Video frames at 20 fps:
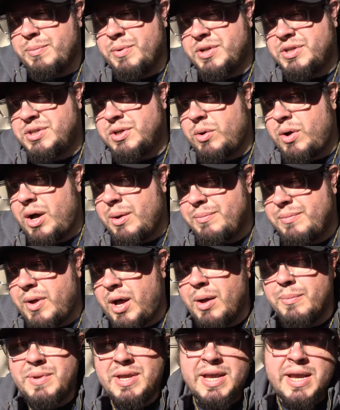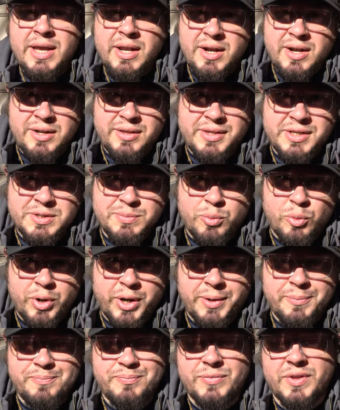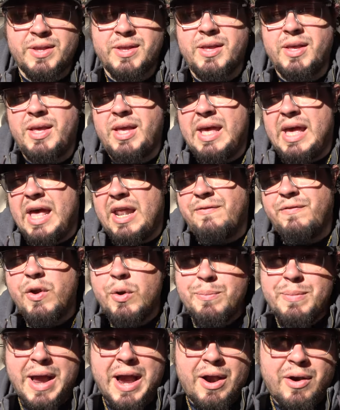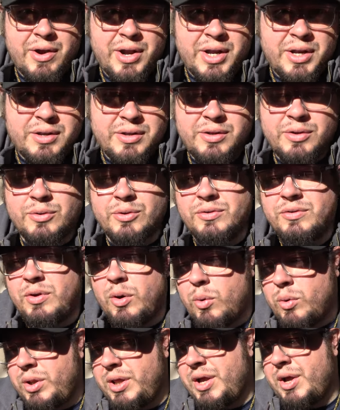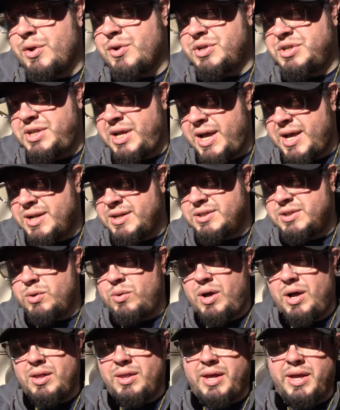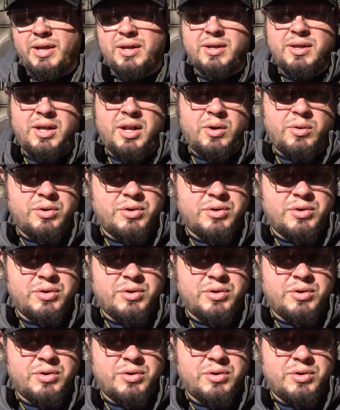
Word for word: But so I'm heated at this point, And if you're married, you'll totally understand. So like, you know,